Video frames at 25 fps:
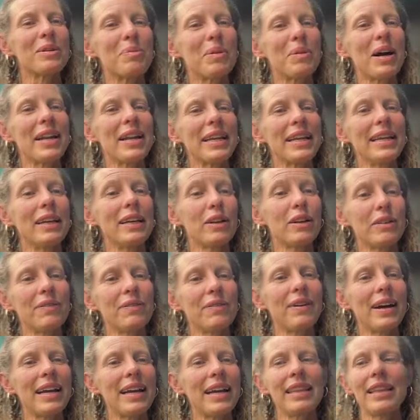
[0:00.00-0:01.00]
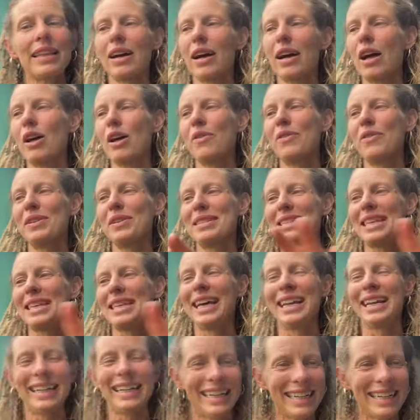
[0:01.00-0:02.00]
body, you'll find that all of a
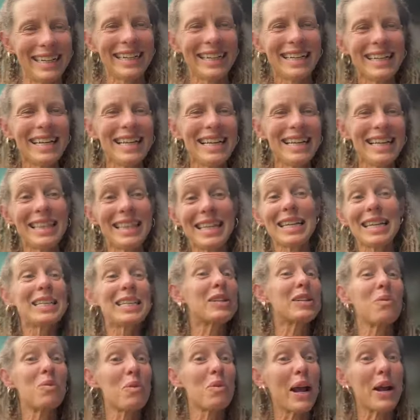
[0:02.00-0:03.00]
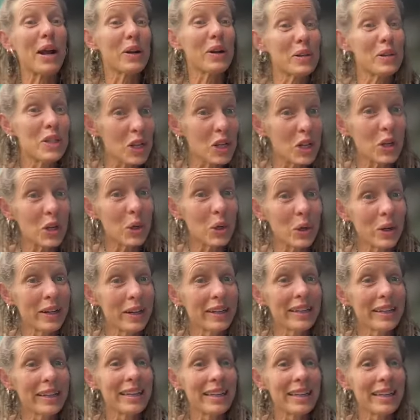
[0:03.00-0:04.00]
sudden things around you,
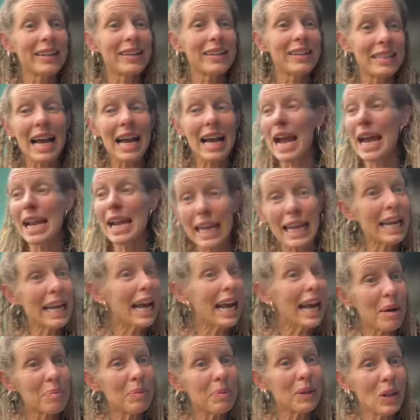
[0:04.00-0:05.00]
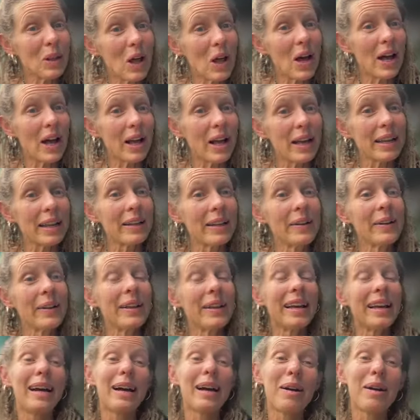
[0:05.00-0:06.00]
you're tidying up a lot.
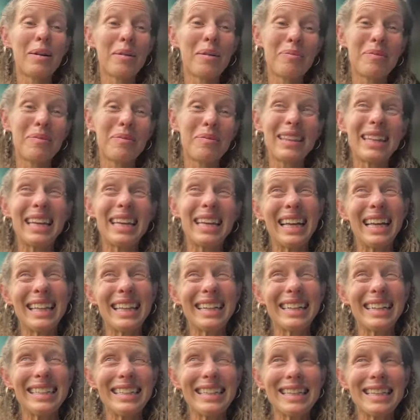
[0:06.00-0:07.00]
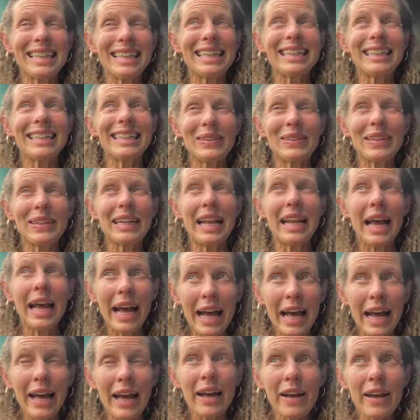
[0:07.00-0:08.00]
The other thing you can
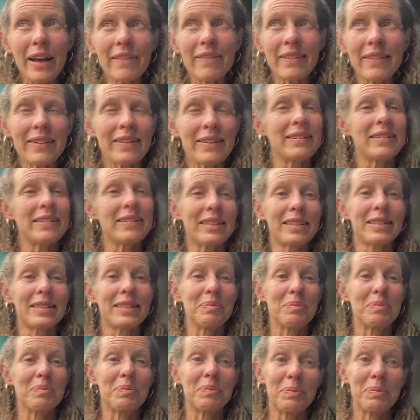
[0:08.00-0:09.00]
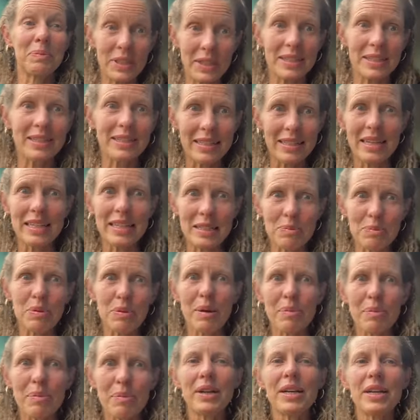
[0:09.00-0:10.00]
have, and just as
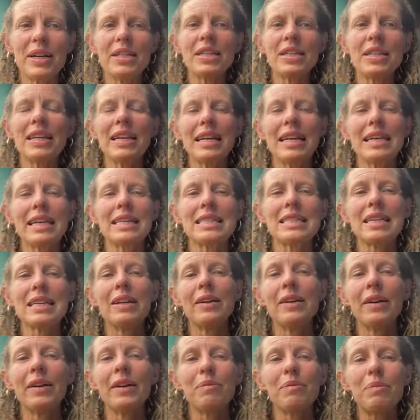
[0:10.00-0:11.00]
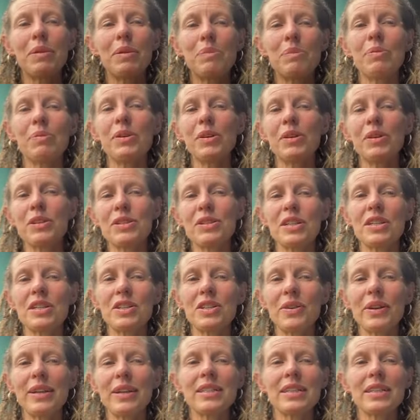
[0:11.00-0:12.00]
preparation, is people or
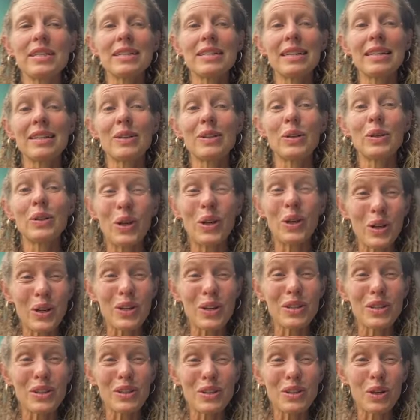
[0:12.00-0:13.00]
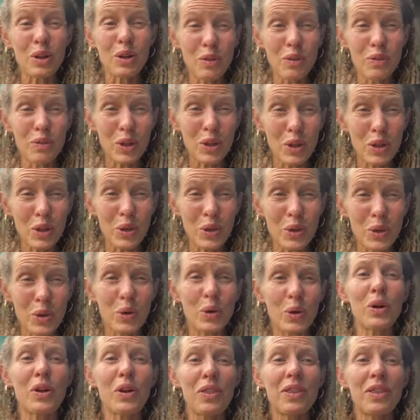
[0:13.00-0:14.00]
situations that no longer serve you,
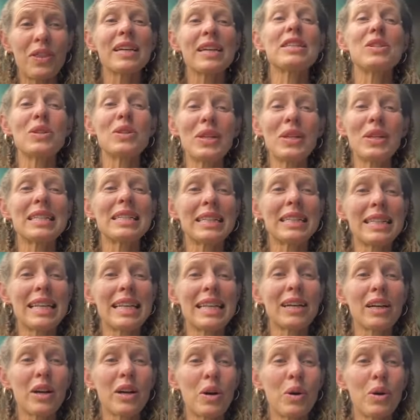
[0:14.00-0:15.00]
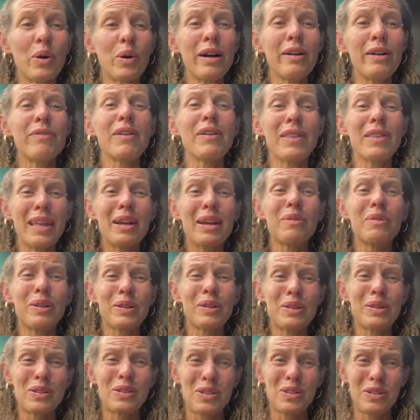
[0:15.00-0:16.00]
or things you need to let go of, they
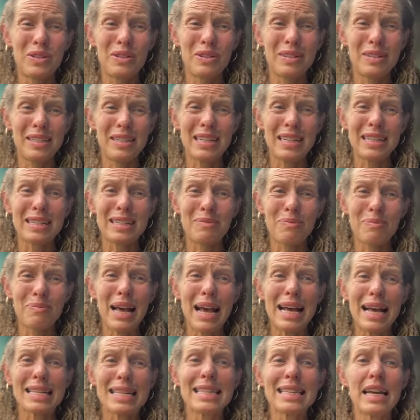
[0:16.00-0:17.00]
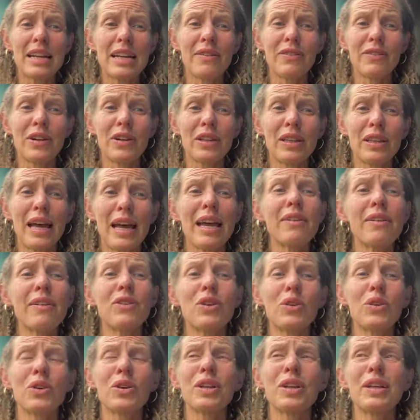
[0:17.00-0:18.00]
will just pass out of your life.
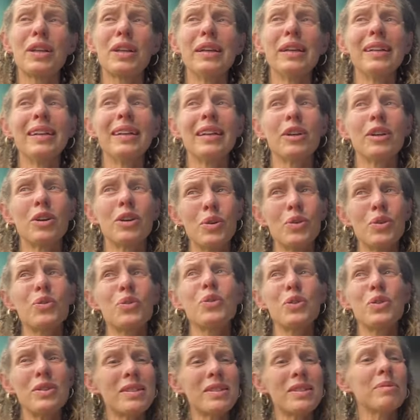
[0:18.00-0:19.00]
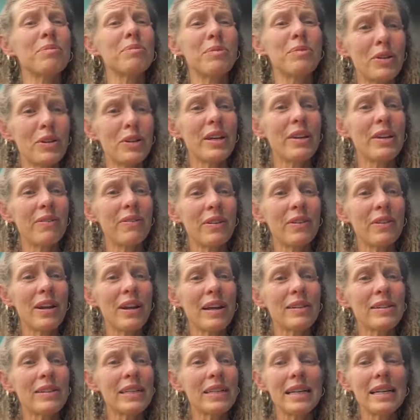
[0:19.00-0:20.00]
You could go through some grief
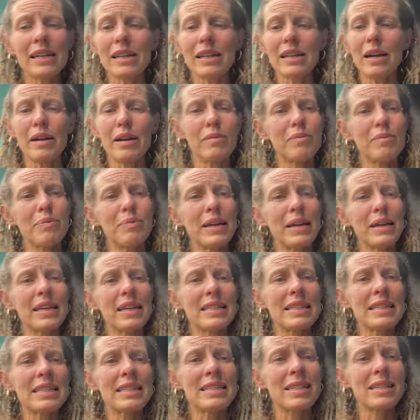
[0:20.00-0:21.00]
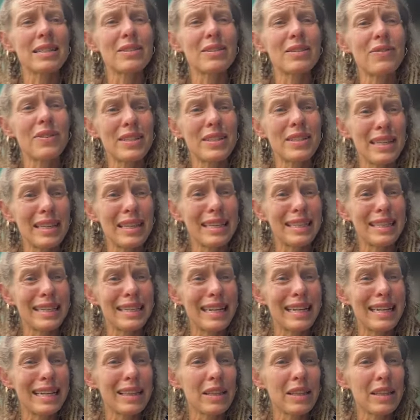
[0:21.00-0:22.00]
around it, but it's just
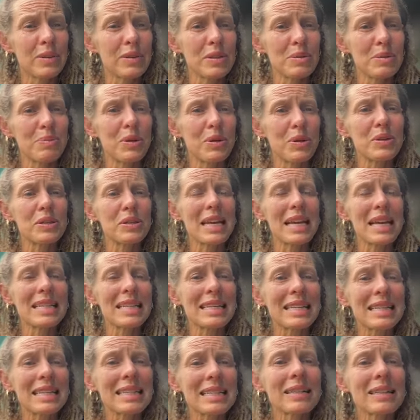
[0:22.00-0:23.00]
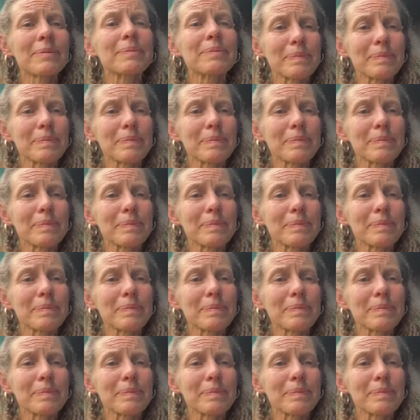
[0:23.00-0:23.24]
facilitating those processes.